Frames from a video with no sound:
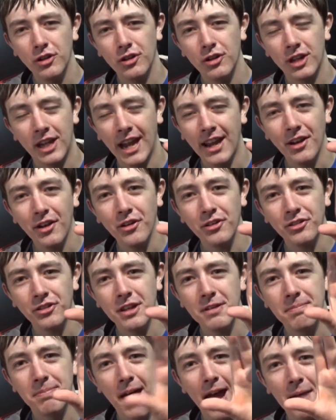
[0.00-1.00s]
Cannot
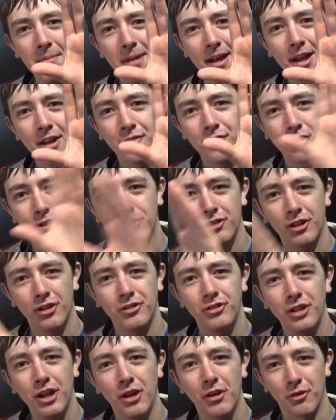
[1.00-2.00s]
say Batman for
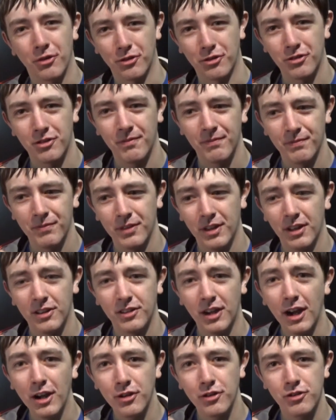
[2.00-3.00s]
6 years.
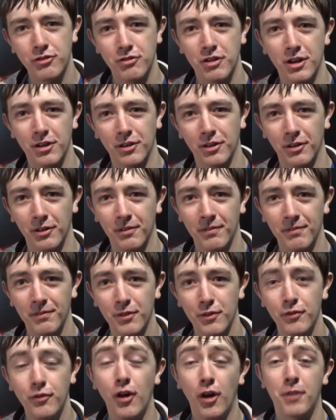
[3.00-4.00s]
Titans trailer.
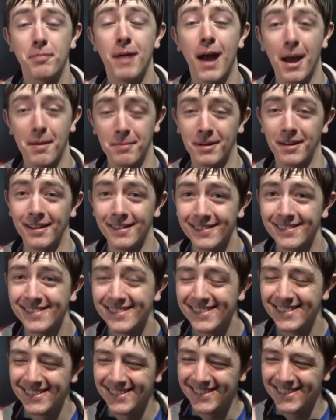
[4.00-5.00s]
Fuck Batman.
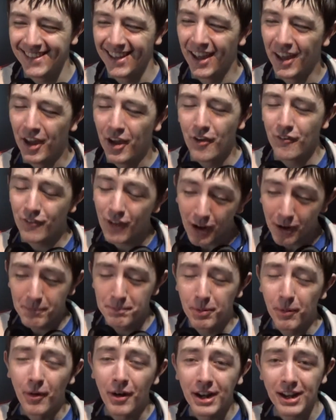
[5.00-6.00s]
Fair
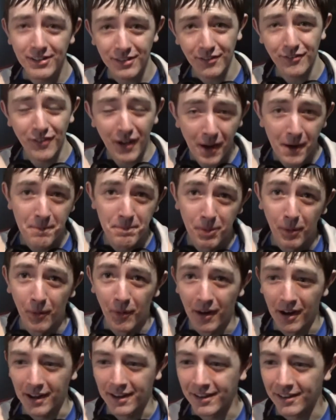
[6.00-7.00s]
point, it's a fair
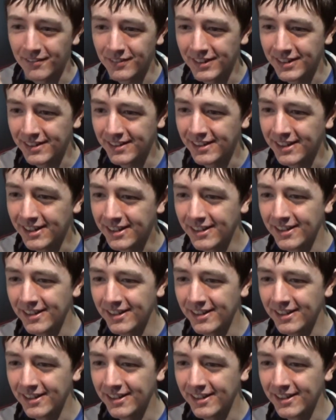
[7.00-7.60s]
point. I mean...